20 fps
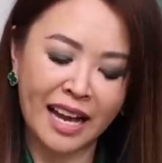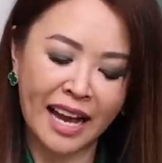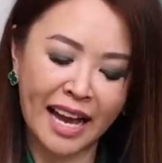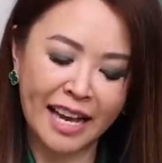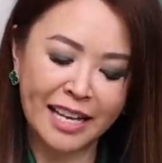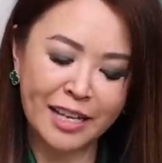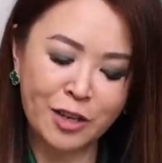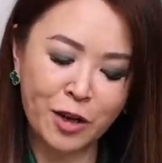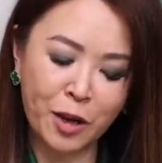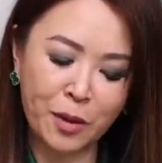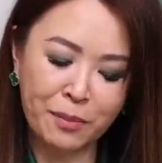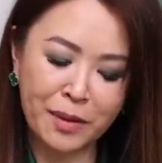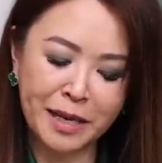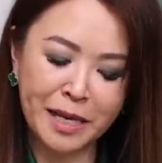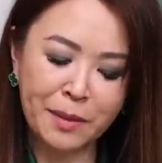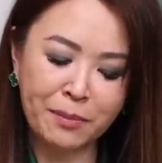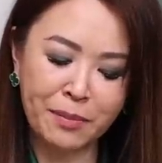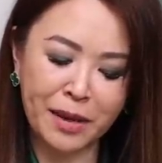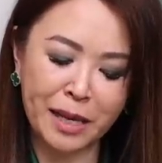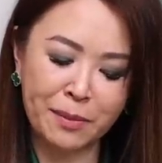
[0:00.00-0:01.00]
And not
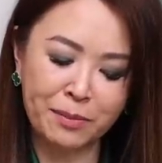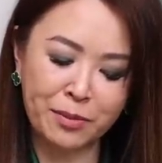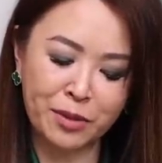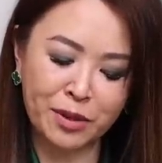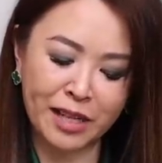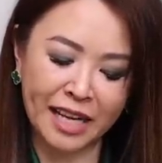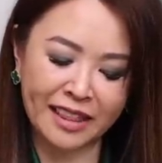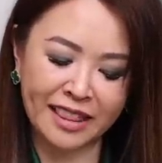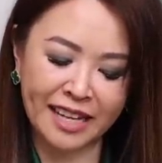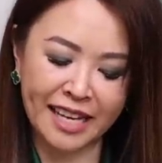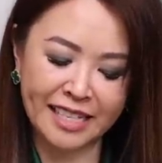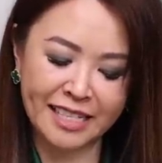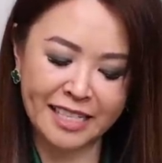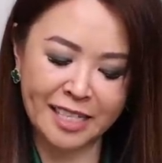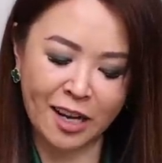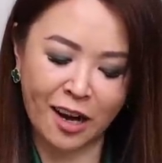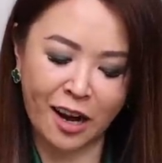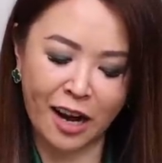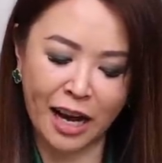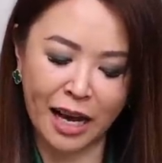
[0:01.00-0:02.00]
many people at that
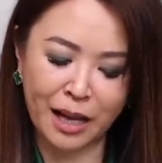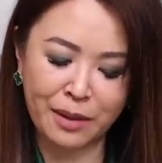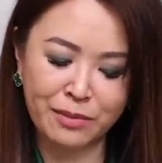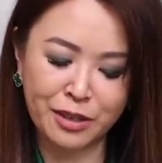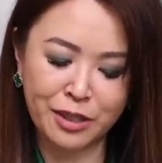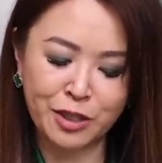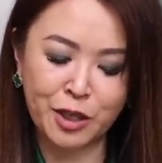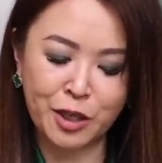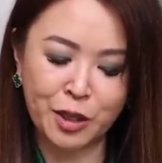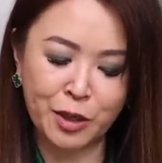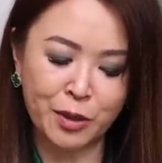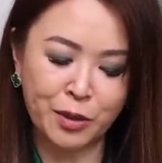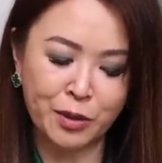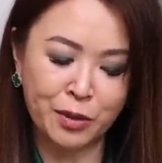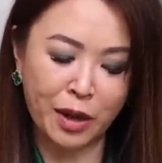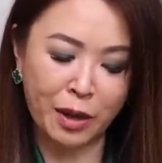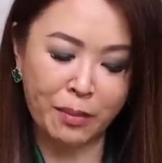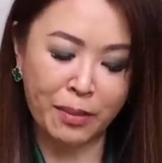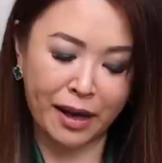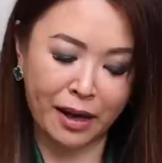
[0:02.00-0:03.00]
time knew
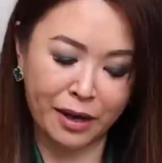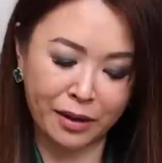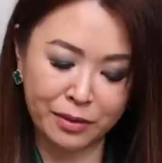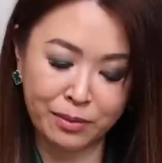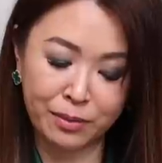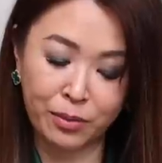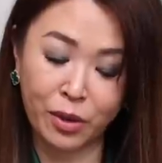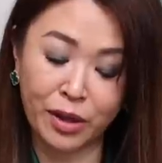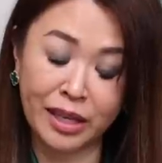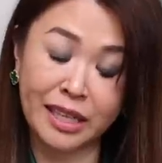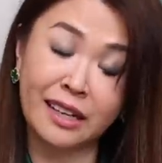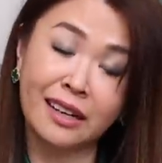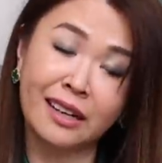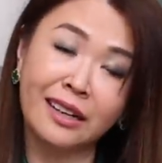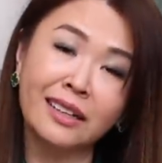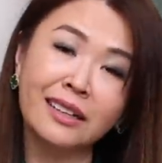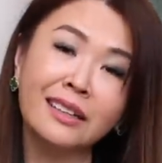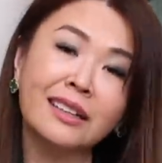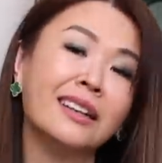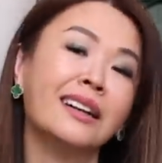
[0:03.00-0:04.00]
about
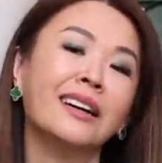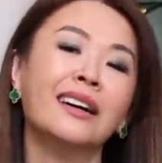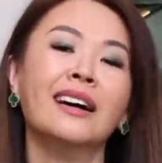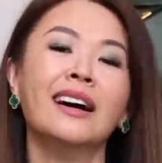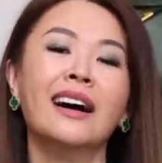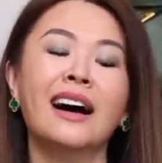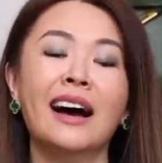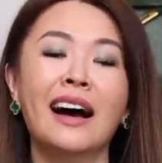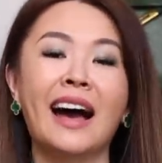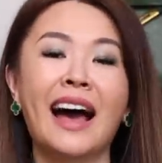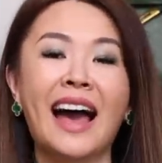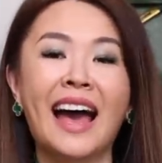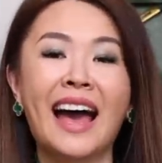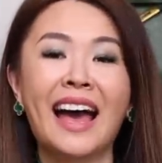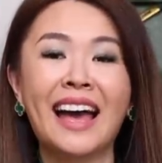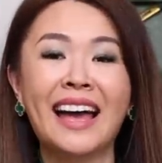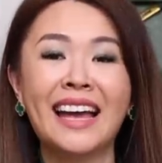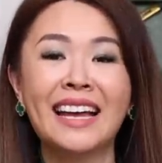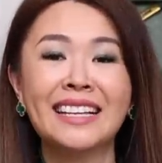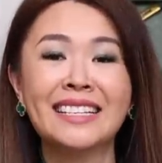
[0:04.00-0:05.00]
Moynat.
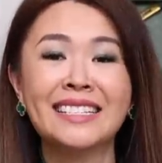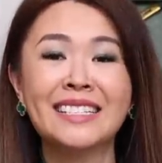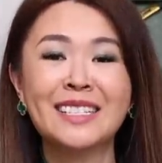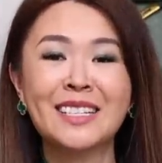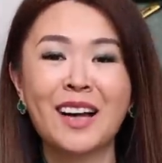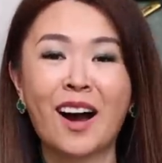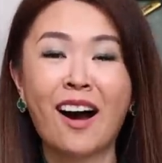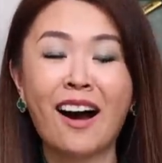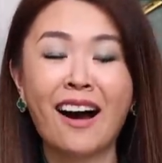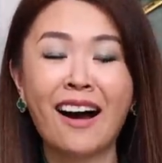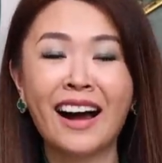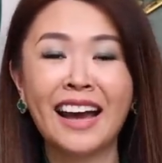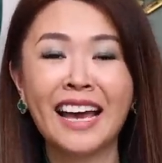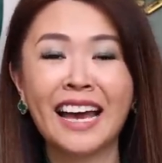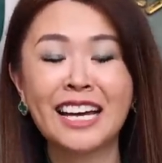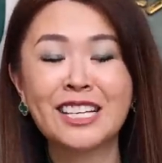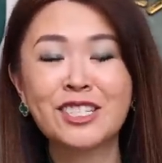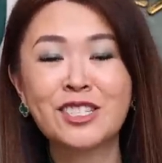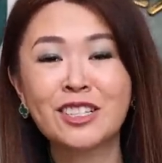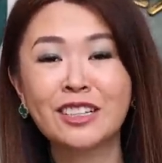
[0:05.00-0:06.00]
And I
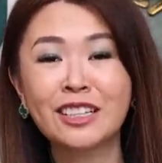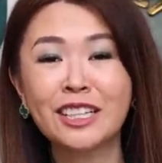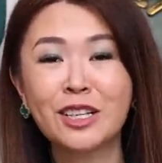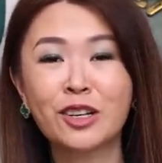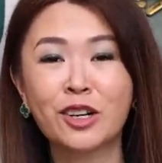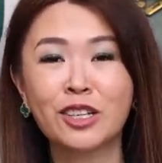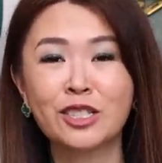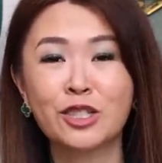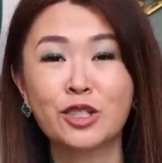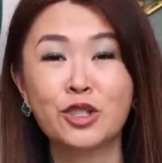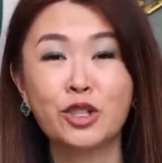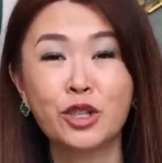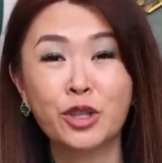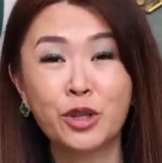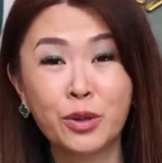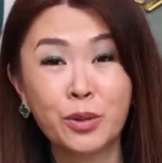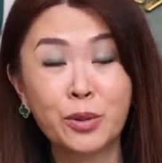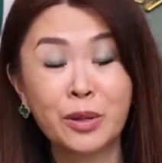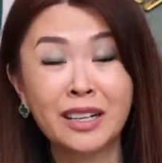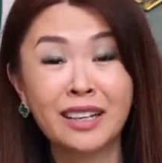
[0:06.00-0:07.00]
actually got to
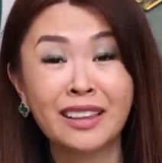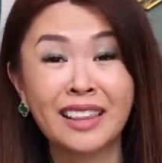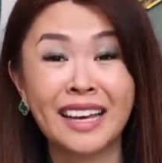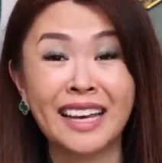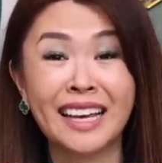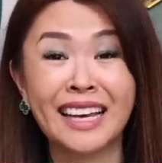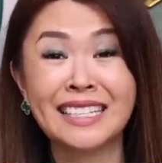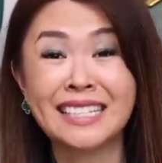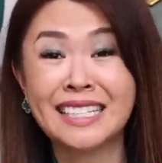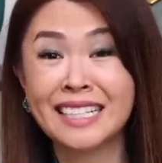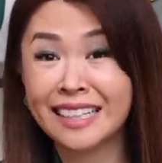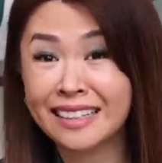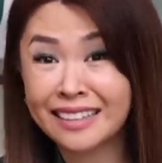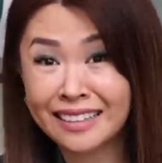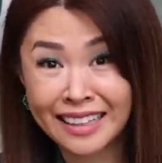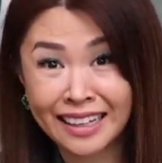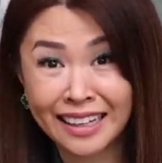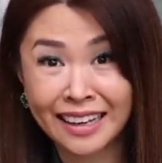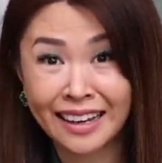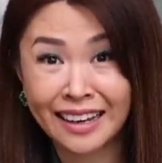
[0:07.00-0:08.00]
tour the
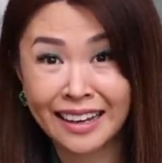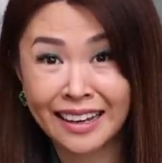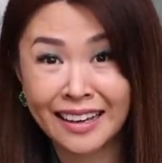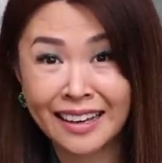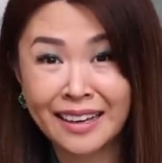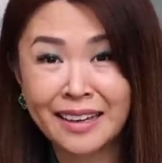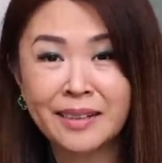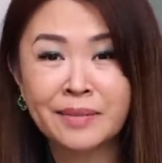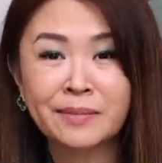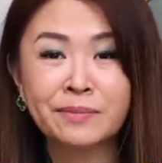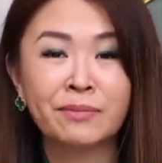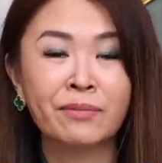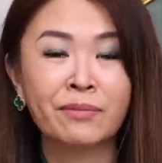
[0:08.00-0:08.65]
atelier.